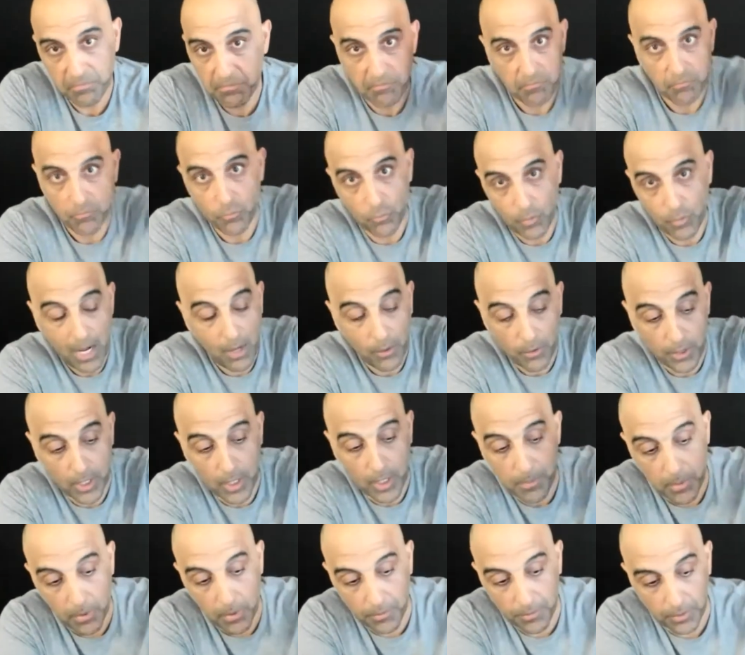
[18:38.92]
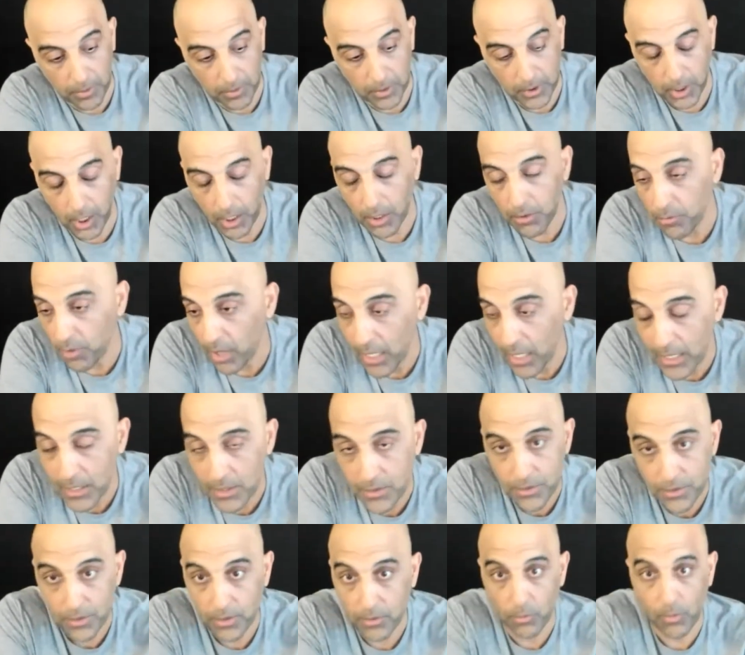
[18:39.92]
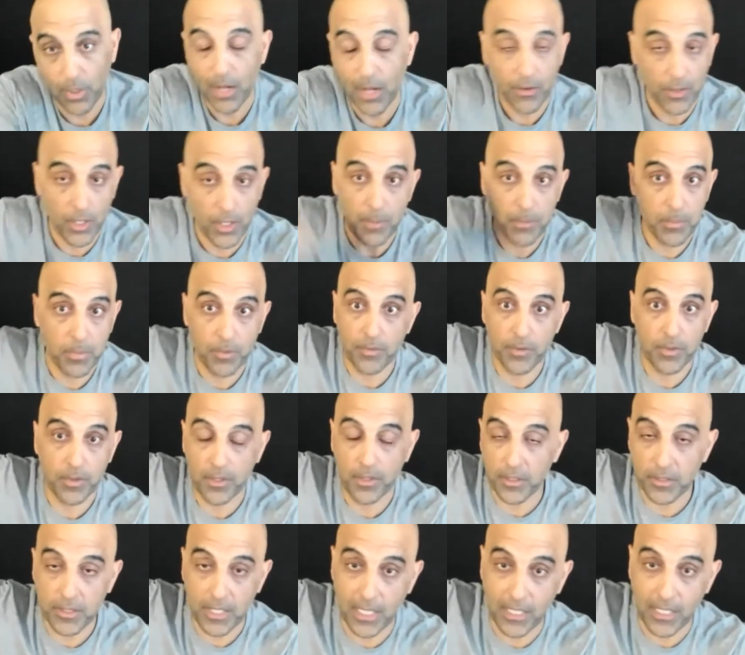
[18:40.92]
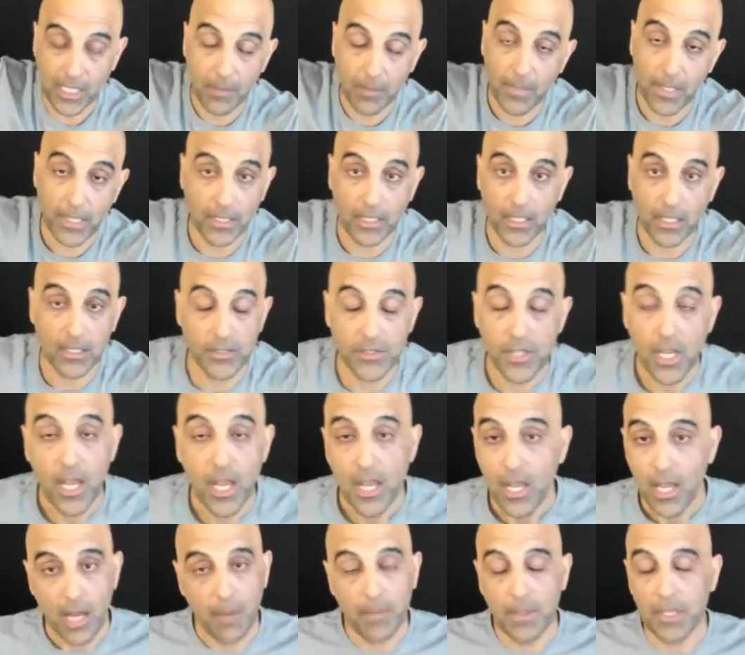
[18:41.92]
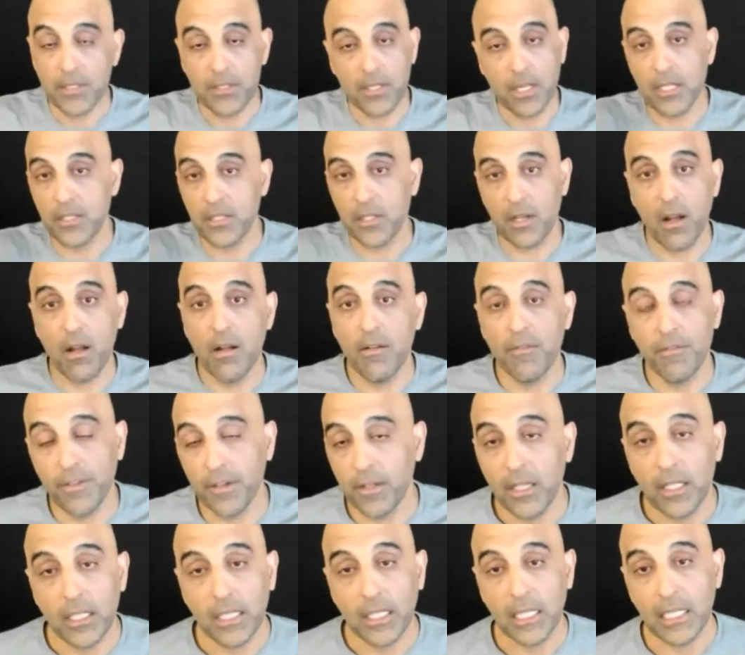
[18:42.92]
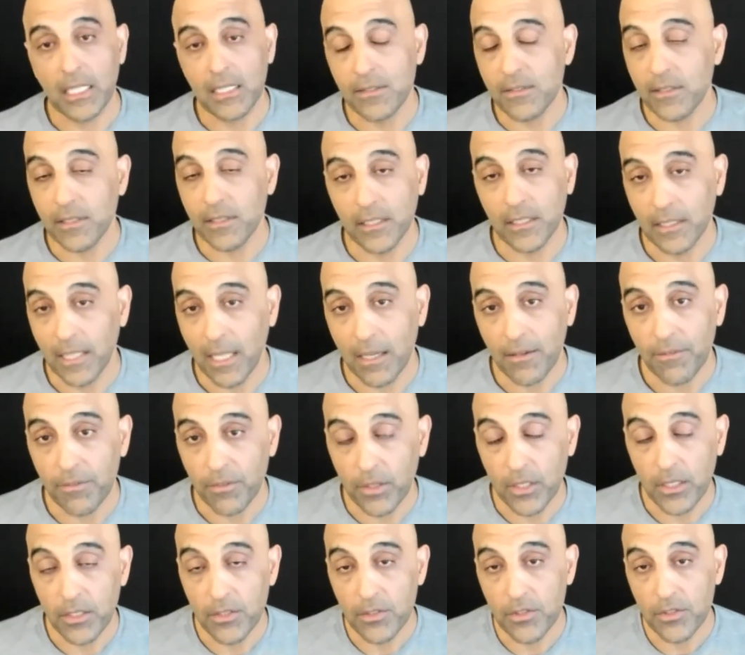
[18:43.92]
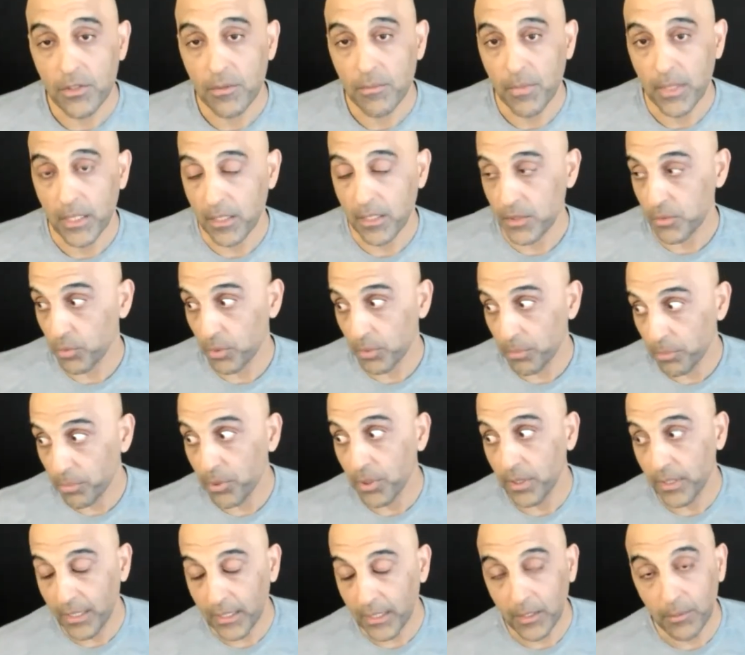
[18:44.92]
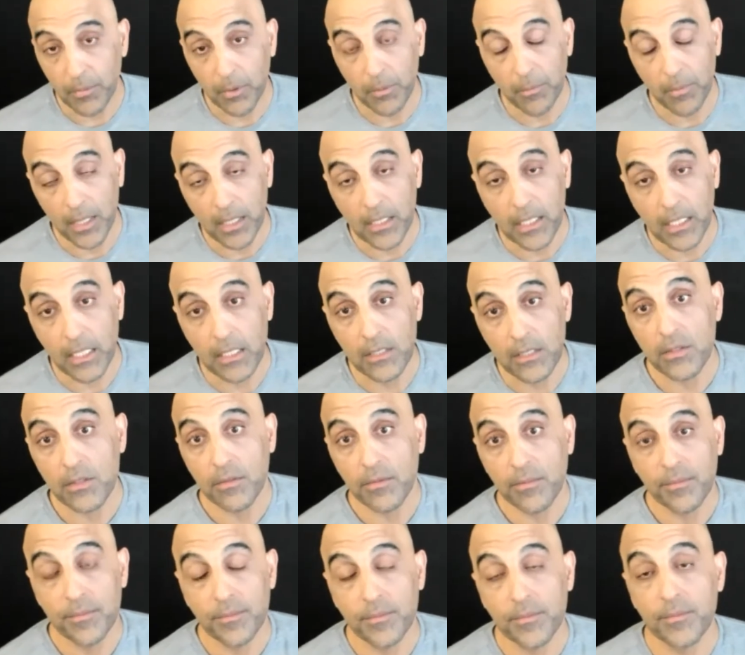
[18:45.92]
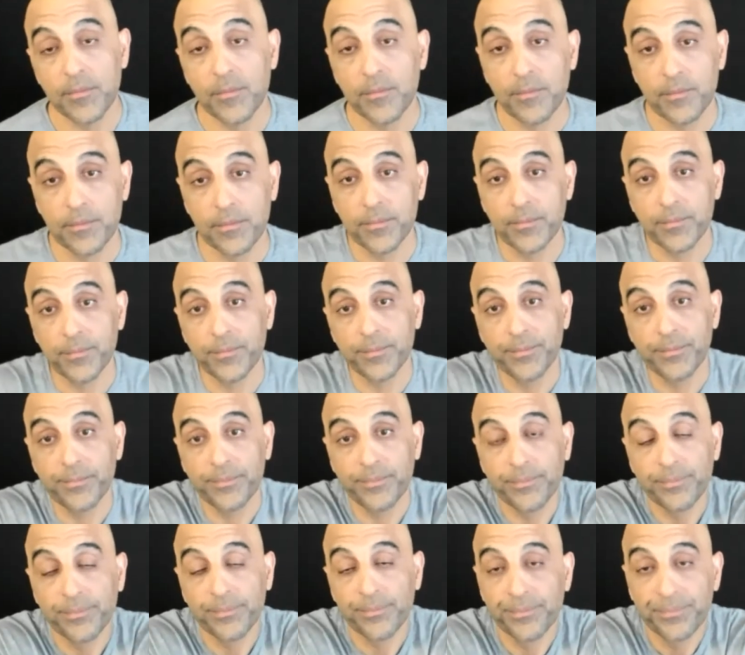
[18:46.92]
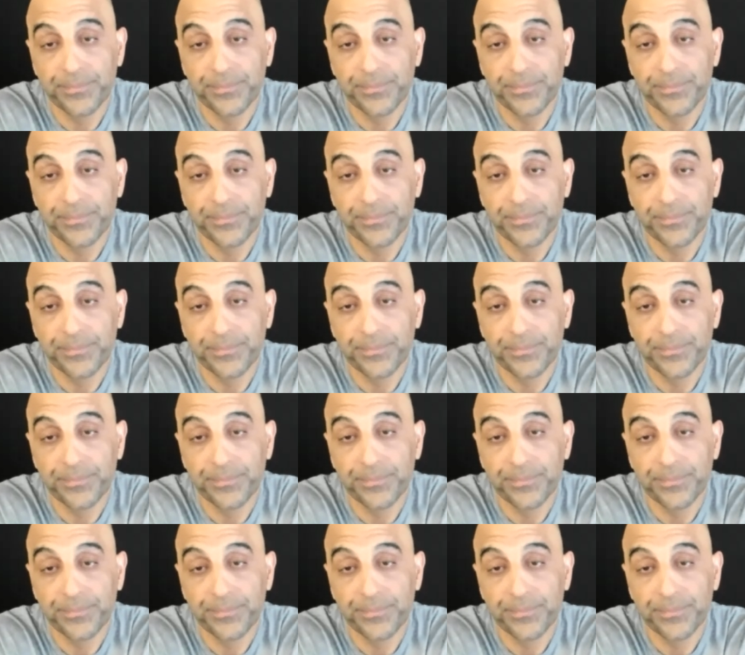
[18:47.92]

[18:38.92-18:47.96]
route up over gun rights or route up over they're taking my guns. I mean, it's it's all very easily leveraged because we're predictable monkeys. Hmm.